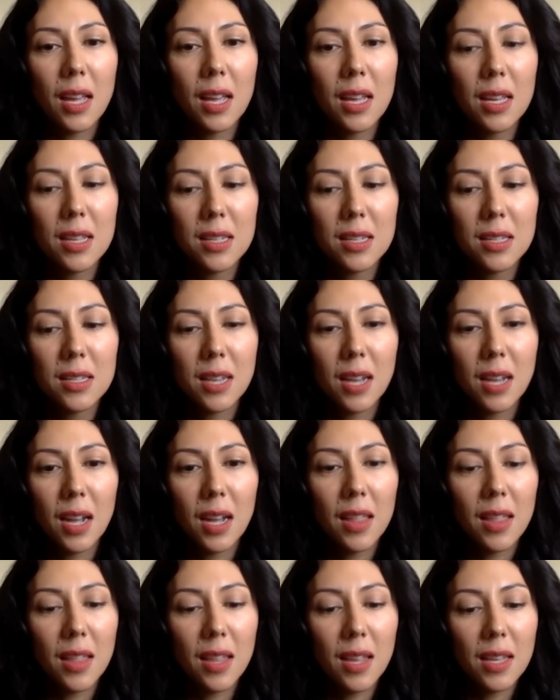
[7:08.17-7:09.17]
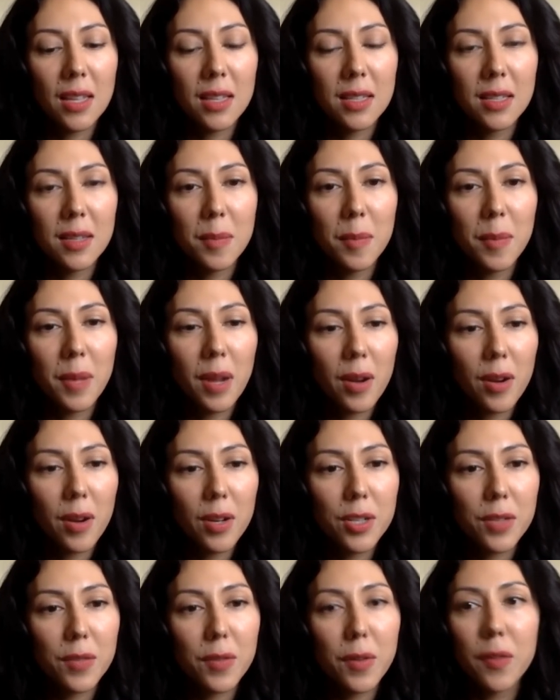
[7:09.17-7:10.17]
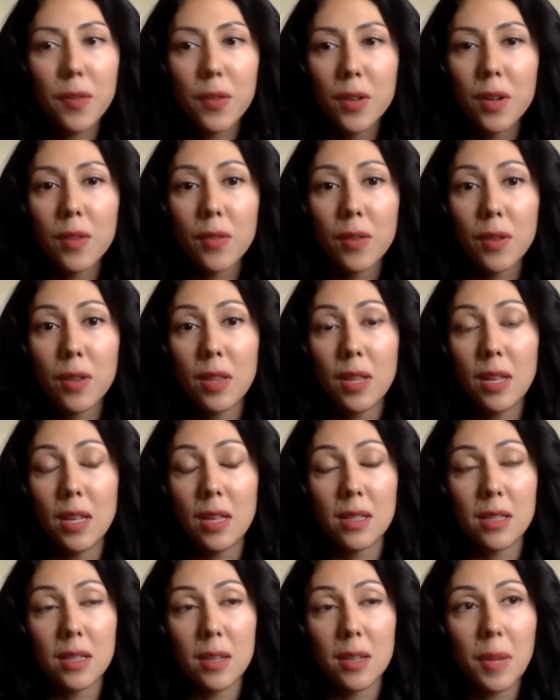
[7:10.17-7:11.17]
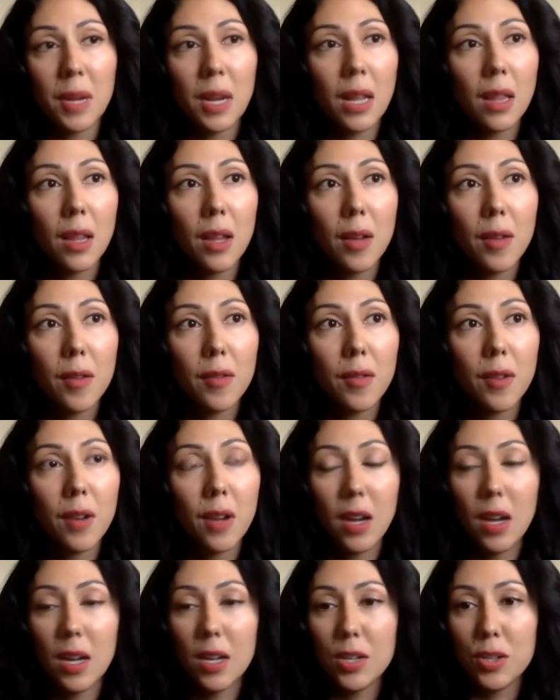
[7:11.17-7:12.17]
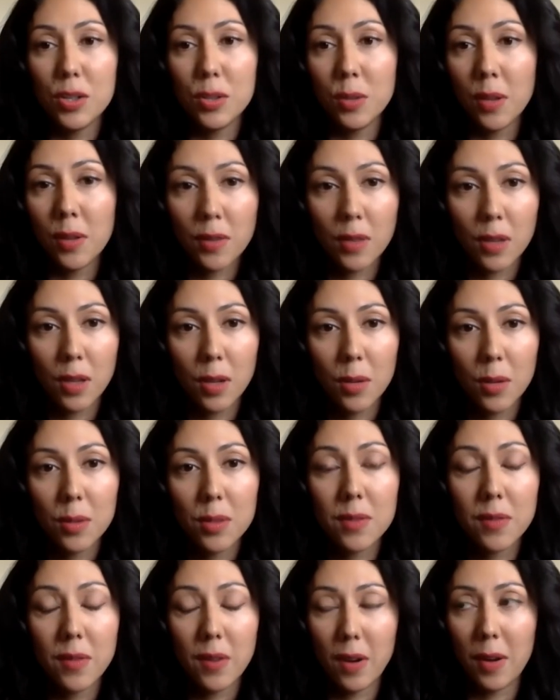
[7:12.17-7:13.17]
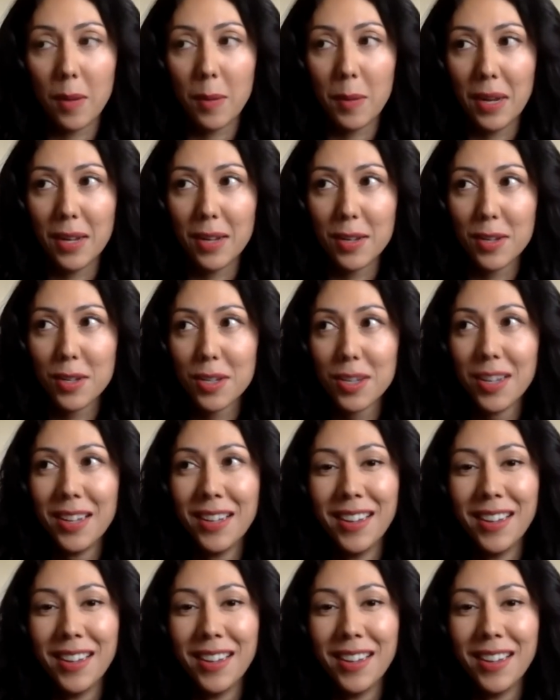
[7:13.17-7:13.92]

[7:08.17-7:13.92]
is I think it's the marriage of a few different things. I mean, I love, I do love clothes very much.